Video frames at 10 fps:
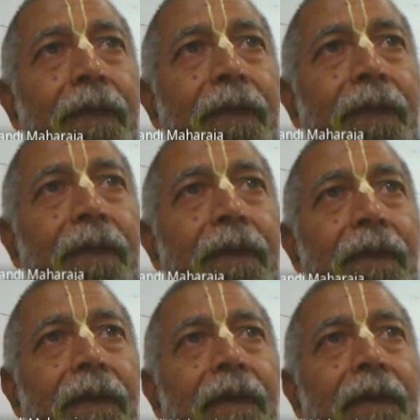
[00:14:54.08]

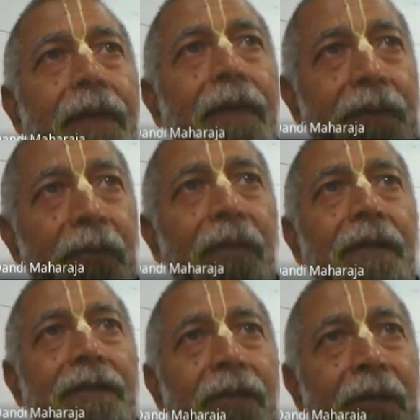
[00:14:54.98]
Dashamula Shloka,
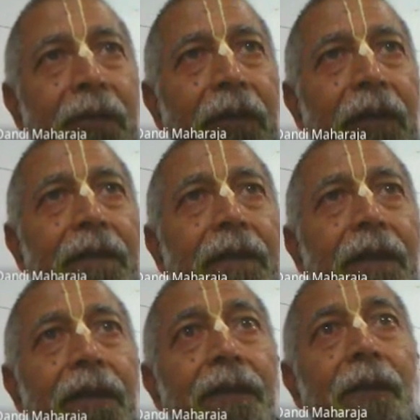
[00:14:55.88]
the good
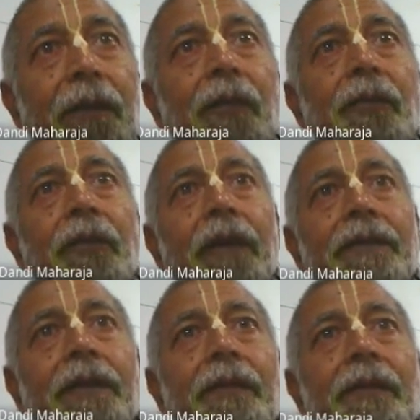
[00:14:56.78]
fortune of the
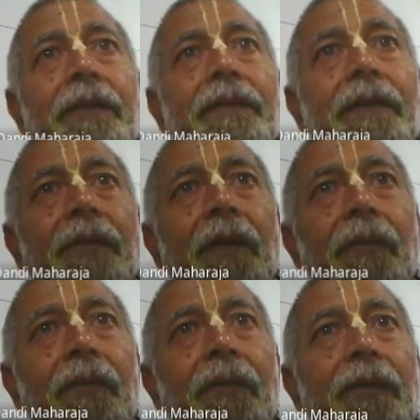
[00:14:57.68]
jiva who is
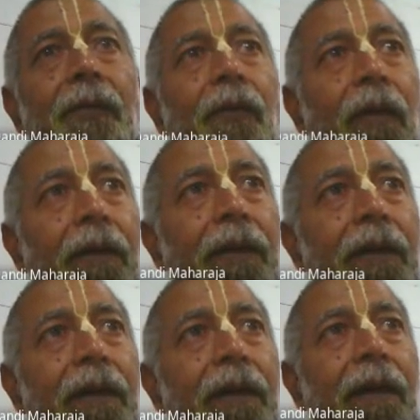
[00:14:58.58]
wandering
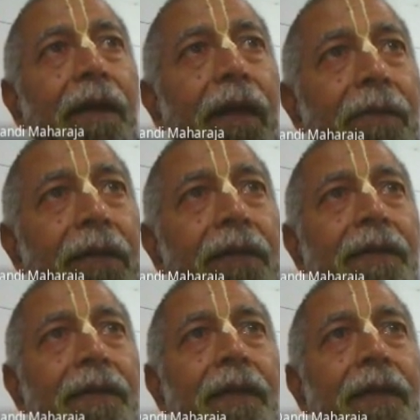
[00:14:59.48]
aimlessly in the
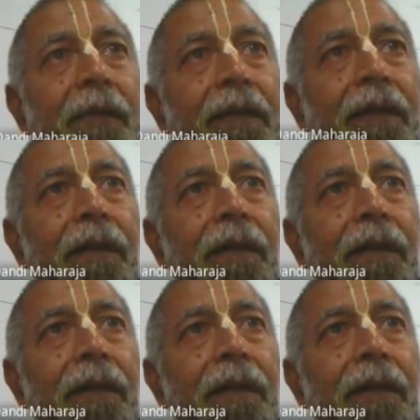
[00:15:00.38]
material world